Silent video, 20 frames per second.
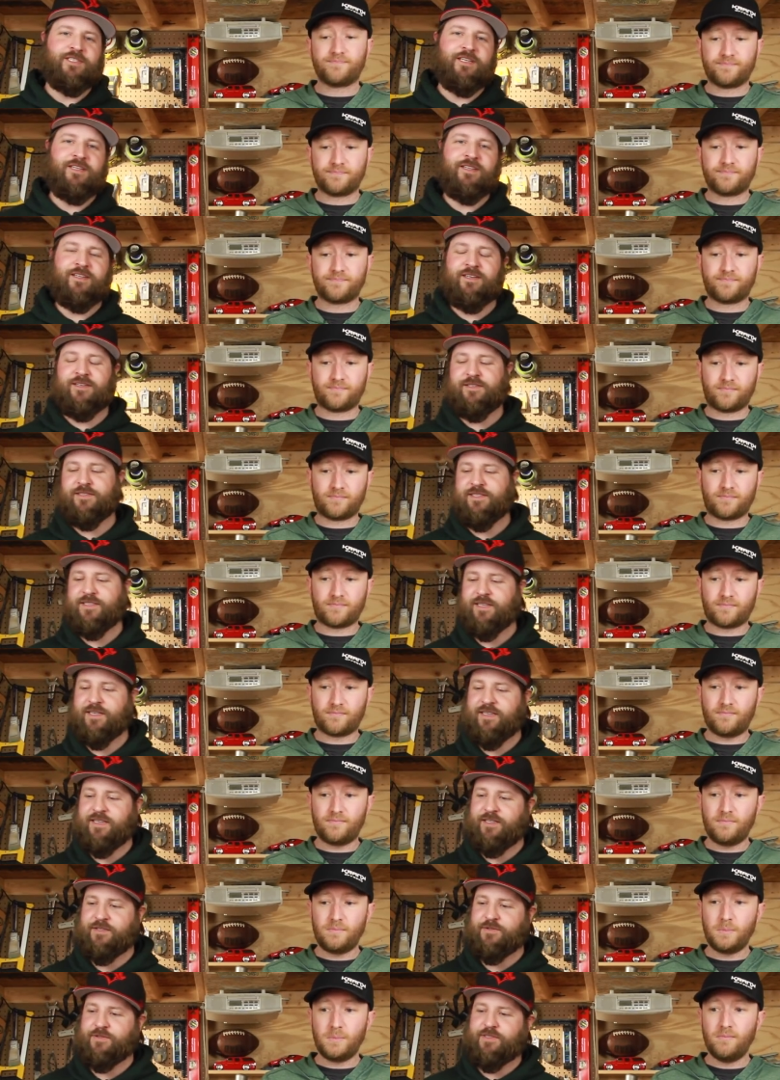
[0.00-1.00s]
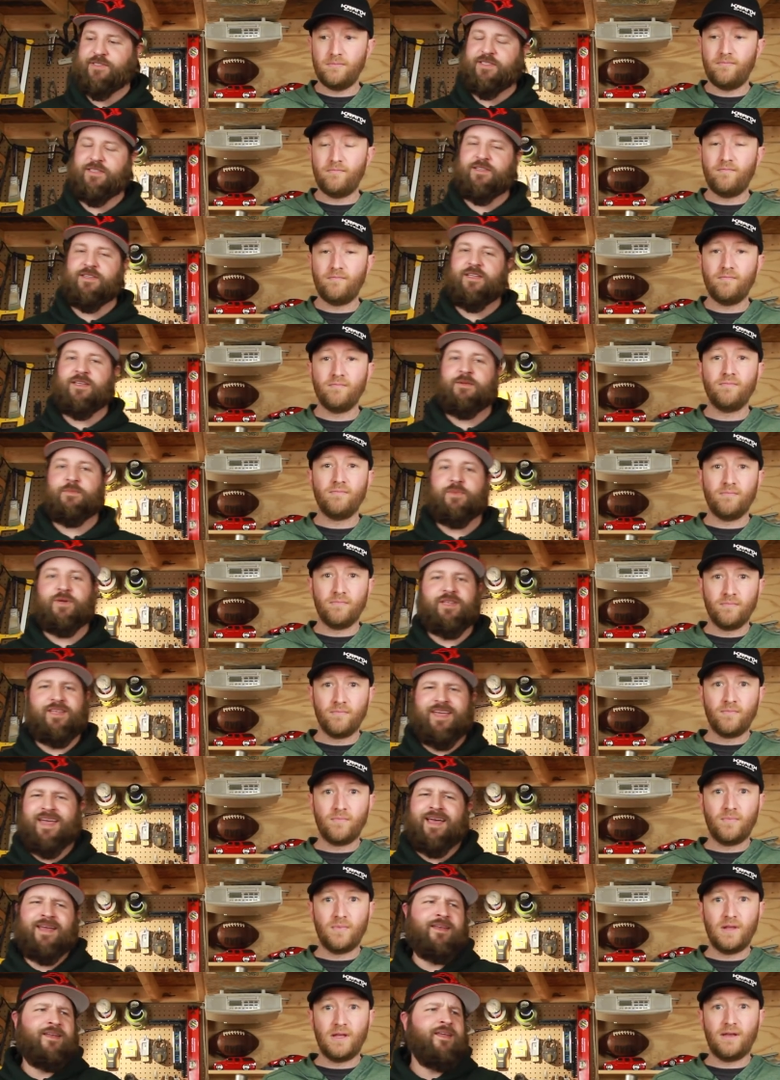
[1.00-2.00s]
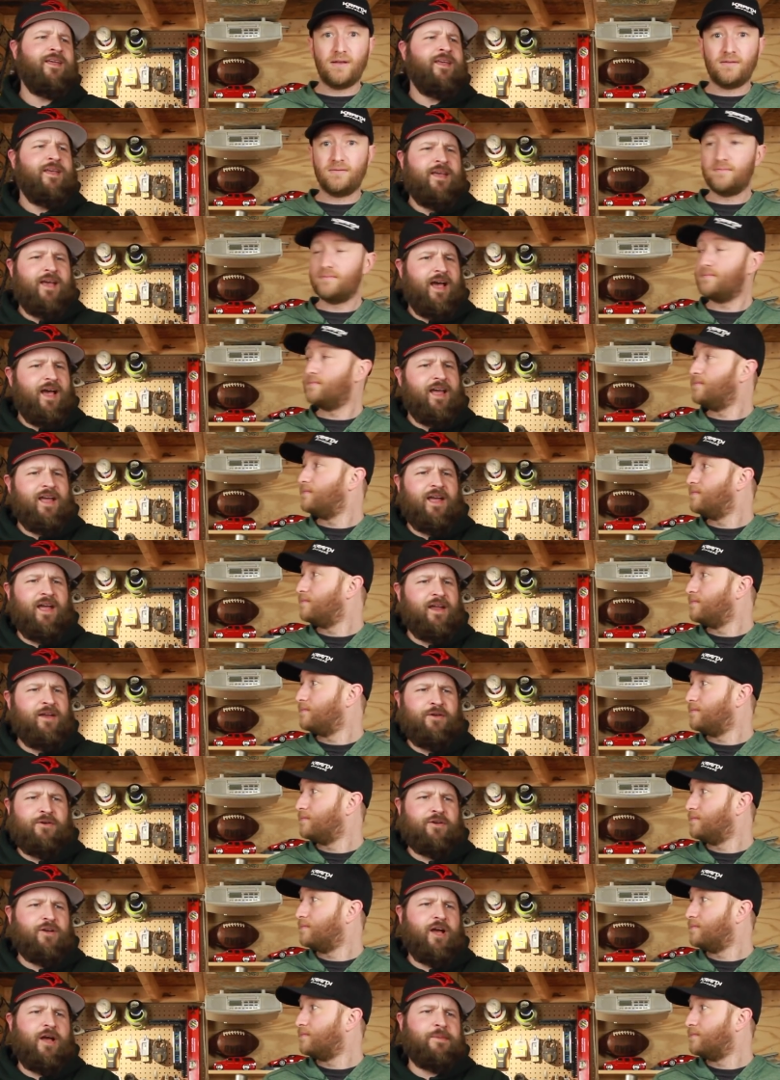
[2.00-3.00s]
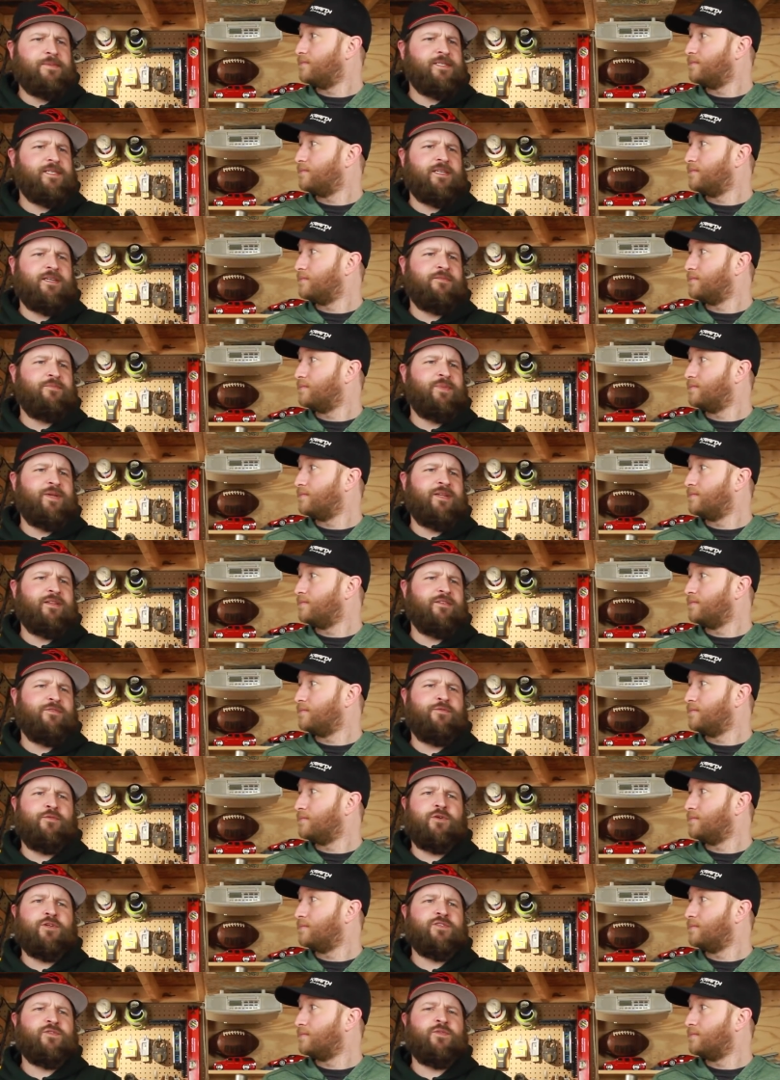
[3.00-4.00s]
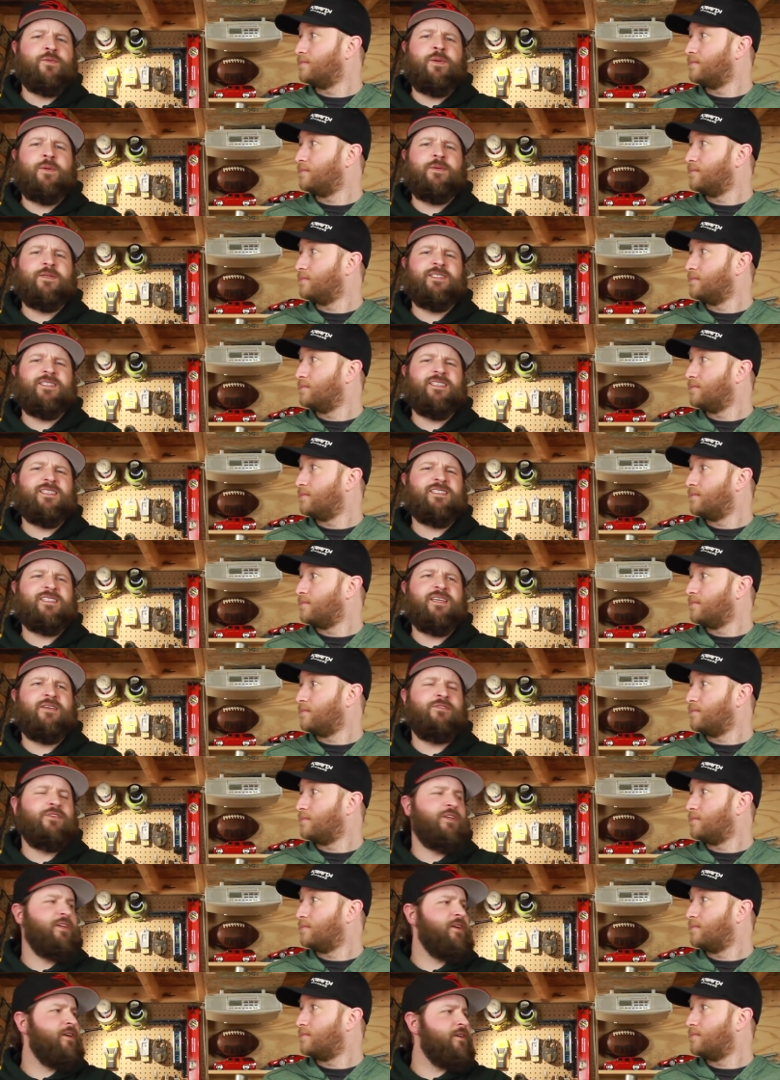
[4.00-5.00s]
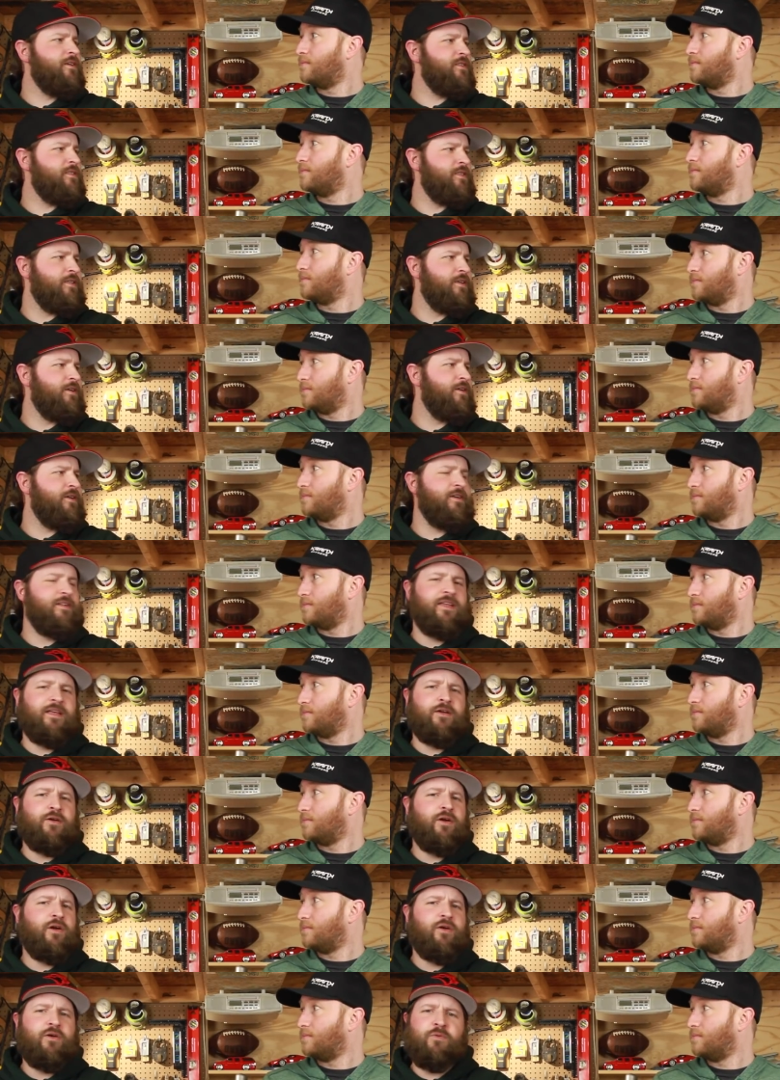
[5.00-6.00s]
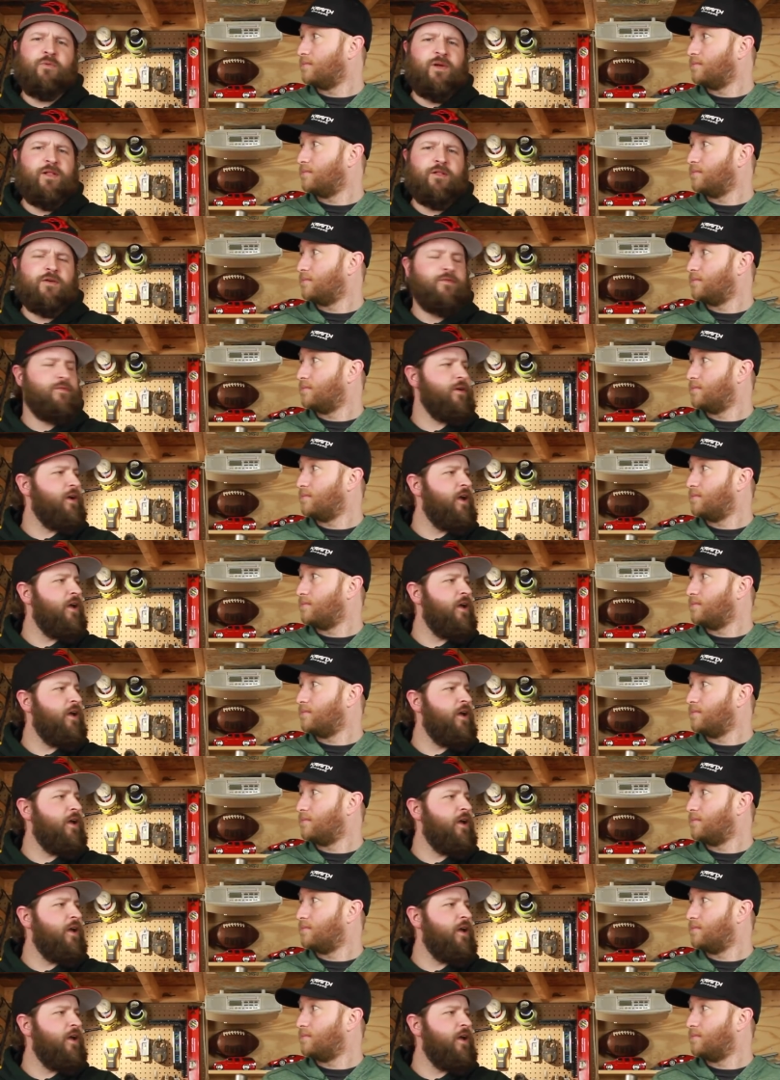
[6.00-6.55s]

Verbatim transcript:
Speaker 1: I thought was an interesting thing. But yeah, I, I know cops that have been in the force for maybe six, seven years, and they're like well over